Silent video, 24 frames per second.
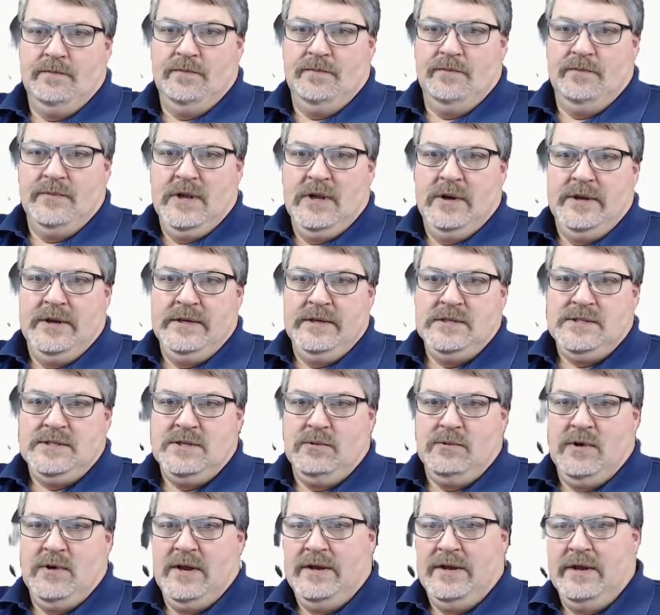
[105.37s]
There it is. So
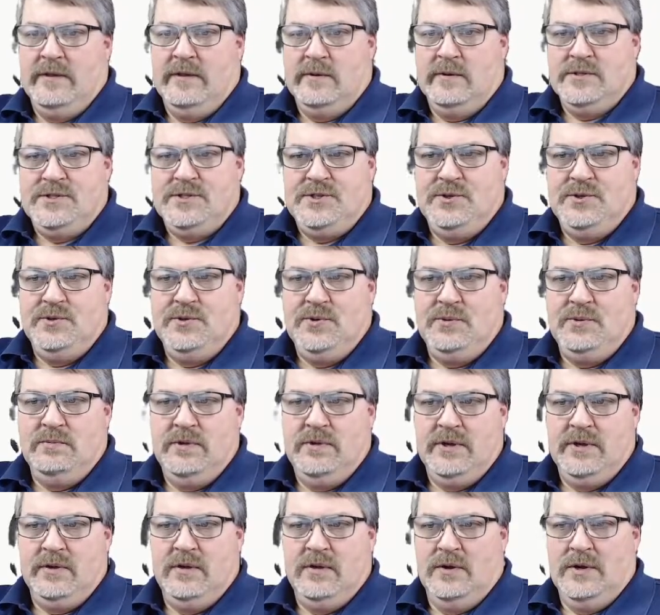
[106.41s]
right now there's two,
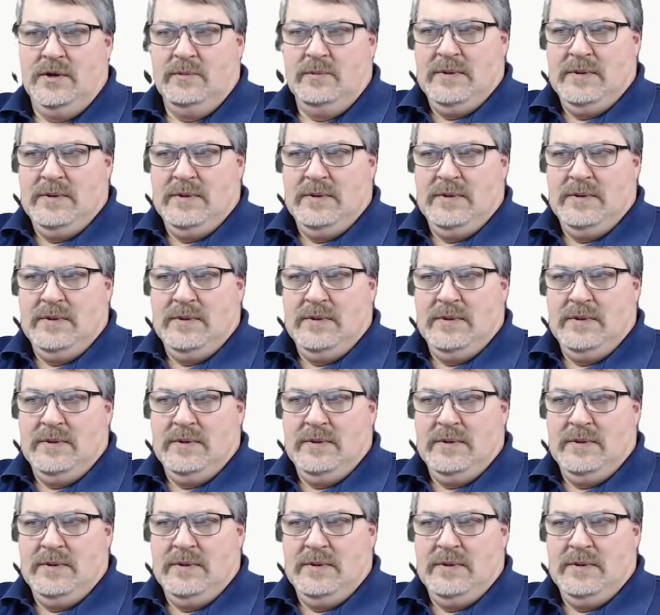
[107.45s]
including